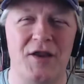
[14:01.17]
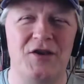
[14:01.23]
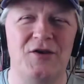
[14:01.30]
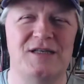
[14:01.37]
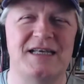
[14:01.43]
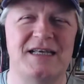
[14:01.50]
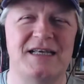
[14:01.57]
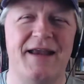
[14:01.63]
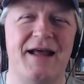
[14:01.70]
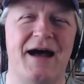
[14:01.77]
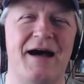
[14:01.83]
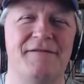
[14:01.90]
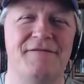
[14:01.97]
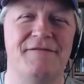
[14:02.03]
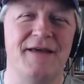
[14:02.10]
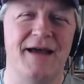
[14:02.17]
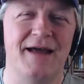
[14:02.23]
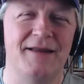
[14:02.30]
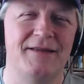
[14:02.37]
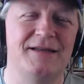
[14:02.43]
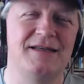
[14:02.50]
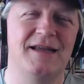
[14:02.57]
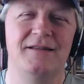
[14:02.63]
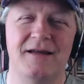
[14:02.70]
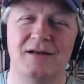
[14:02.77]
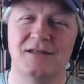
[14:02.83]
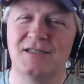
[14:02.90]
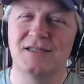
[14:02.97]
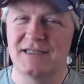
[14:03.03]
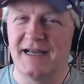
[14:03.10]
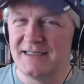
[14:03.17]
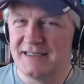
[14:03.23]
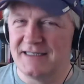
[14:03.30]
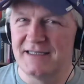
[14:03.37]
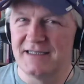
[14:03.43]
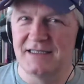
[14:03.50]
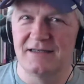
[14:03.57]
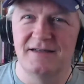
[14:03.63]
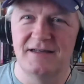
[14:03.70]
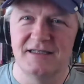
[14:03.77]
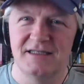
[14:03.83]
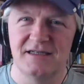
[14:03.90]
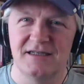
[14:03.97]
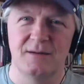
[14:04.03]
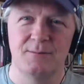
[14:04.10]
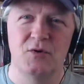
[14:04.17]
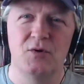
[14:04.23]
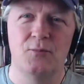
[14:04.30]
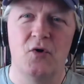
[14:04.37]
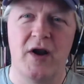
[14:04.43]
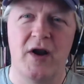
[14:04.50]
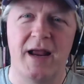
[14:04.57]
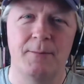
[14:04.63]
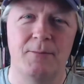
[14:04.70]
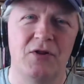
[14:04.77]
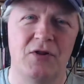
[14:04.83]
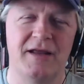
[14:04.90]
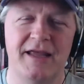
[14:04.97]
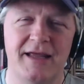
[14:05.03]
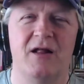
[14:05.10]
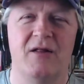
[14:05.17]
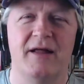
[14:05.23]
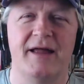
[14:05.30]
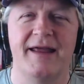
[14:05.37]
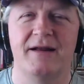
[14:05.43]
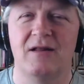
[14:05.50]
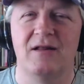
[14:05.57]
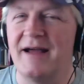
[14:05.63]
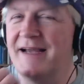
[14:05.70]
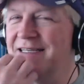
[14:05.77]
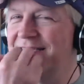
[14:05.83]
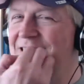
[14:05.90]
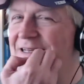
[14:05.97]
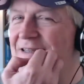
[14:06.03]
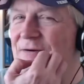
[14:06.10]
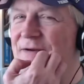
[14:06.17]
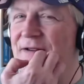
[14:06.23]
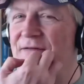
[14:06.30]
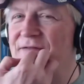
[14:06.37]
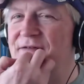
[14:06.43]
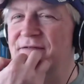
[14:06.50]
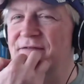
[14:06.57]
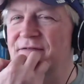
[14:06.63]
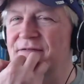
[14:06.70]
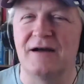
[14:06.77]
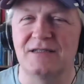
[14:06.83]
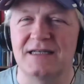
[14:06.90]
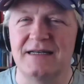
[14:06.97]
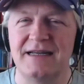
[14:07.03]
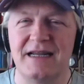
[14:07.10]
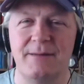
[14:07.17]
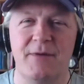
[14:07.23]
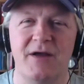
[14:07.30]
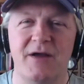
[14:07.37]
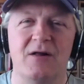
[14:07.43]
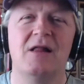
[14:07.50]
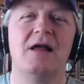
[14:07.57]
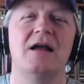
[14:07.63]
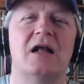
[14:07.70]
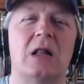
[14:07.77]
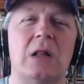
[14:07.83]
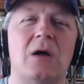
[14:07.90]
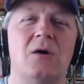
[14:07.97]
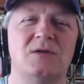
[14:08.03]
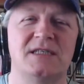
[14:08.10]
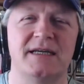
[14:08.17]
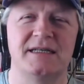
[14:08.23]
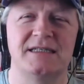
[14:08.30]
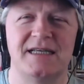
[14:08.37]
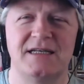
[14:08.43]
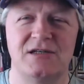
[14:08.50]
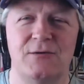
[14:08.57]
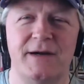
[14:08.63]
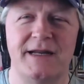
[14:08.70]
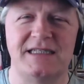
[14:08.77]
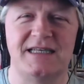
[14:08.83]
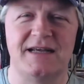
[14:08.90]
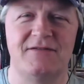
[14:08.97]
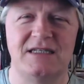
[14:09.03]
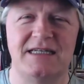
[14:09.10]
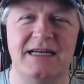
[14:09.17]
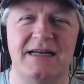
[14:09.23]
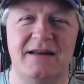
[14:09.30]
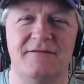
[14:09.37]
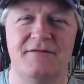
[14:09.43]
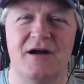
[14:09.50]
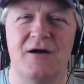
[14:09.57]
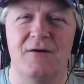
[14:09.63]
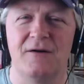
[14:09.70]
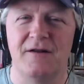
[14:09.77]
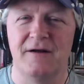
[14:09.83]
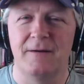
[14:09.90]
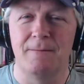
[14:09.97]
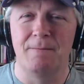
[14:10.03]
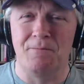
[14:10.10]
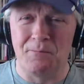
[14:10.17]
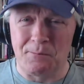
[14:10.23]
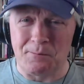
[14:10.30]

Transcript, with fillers: this this uh, boomerang plugin, a boomerang plugin for Gmail analyzed uh, 350,000 email closings in 2017 and found um,